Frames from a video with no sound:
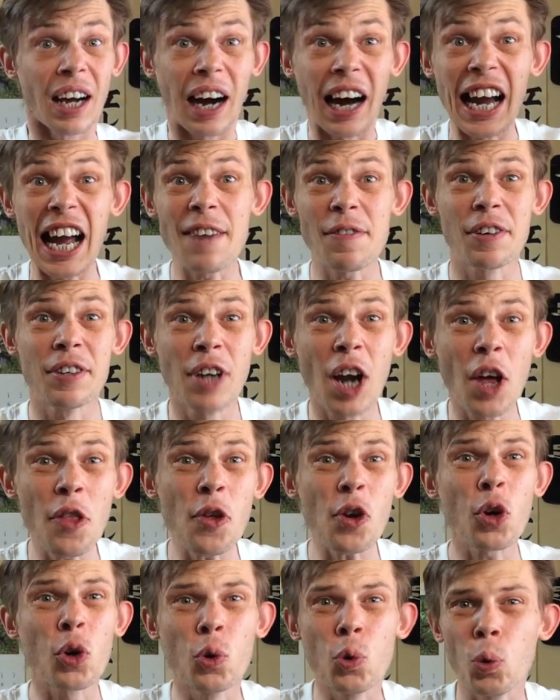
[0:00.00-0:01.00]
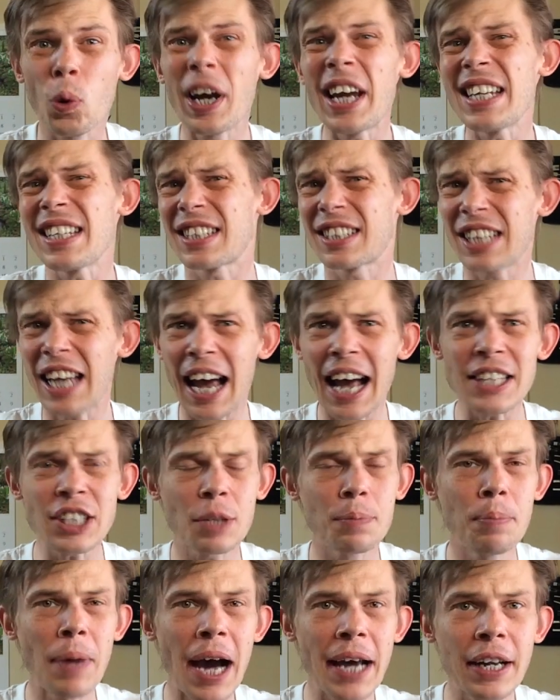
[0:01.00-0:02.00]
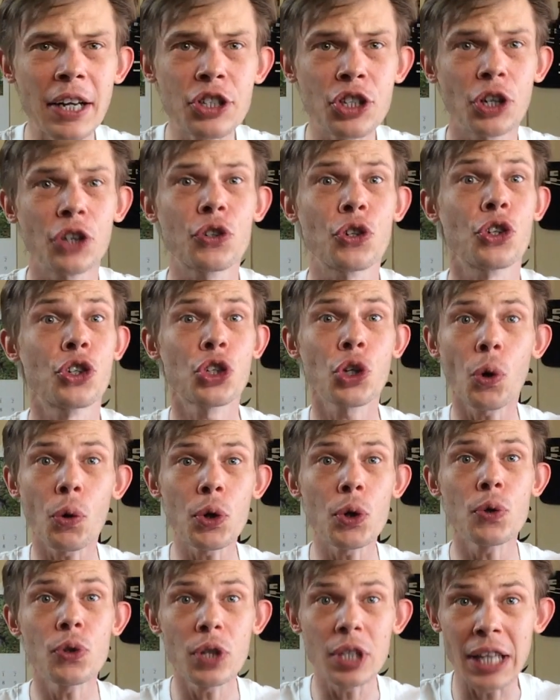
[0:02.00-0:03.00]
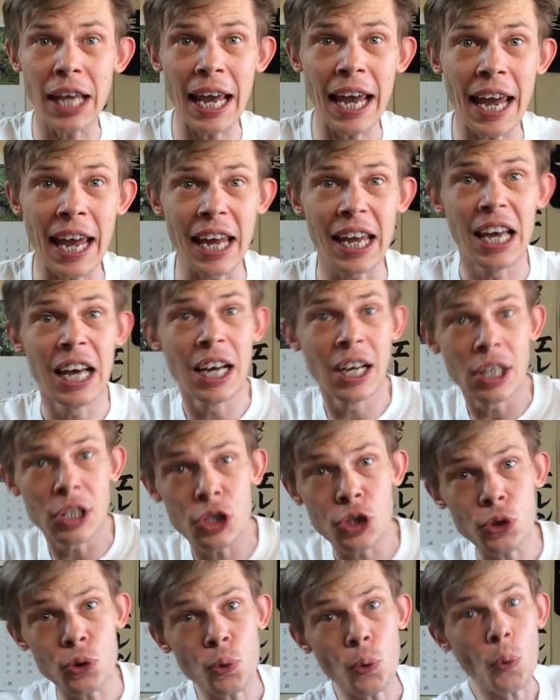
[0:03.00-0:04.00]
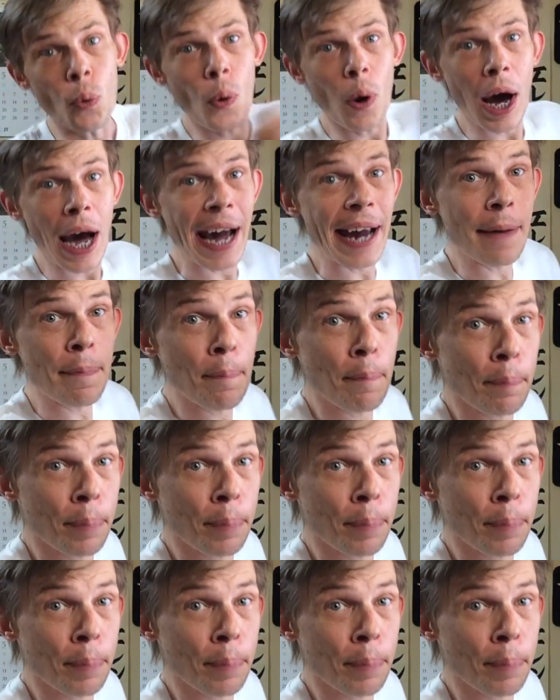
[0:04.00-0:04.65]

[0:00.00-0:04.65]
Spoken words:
I have another great task manager to show you today. Swipe!